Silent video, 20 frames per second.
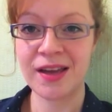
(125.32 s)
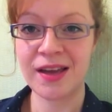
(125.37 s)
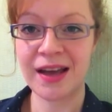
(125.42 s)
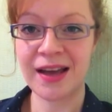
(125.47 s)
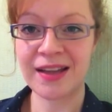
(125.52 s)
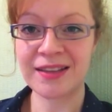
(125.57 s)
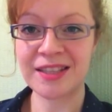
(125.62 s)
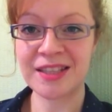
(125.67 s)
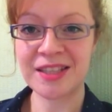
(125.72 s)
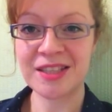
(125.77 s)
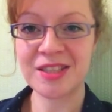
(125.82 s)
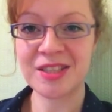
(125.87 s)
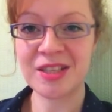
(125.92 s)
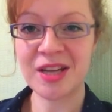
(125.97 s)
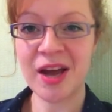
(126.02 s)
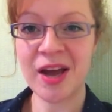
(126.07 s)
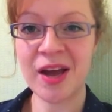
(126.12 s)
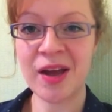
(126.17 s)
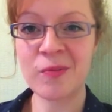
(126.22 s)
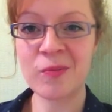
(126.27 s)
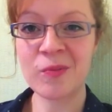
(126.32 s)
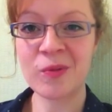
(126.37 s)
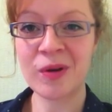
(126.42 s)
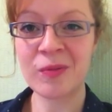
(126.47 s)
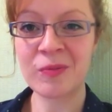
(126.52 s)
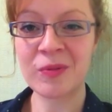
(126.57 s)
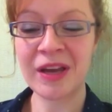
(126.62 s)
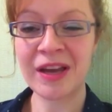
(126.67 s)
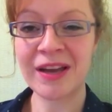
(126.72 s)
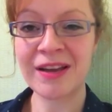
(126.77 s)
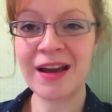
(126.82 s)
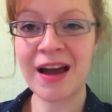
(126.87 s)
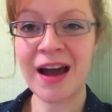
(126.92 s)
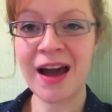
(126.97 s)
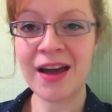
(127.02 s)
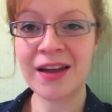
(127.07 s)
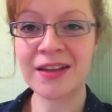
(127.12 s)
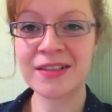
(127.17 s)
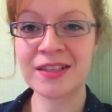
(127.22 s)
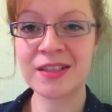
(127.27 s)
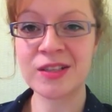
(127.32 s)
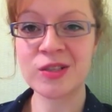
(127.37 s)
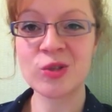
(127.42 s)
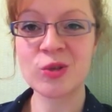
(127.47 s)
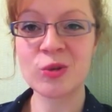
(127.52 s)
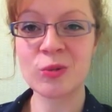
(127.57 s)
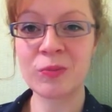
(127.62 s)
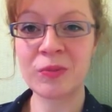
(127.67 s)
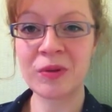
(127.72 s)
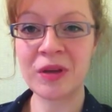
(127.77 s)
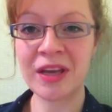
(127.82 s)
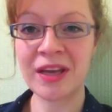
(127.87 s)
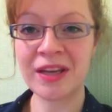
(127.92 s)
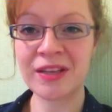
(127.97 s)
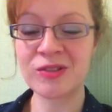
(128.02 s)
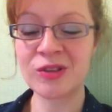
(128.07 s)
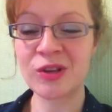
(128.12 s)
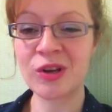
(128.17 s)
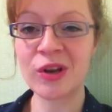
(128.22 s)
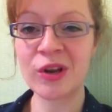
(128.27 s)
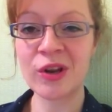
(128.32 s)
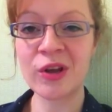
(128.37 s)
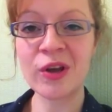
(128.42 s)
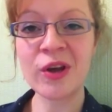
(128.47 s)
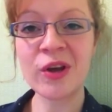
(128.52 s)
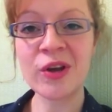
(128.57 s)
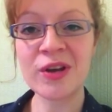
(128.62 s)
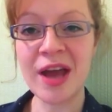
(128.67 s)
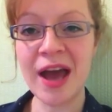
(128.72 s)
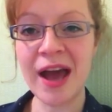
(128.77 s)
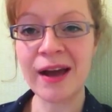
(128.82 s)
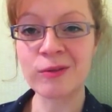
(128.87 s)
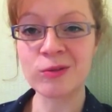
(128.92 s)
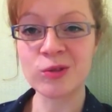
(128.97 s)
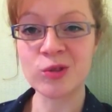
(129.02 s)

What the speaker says: At this time, we're being guided to be, to learn how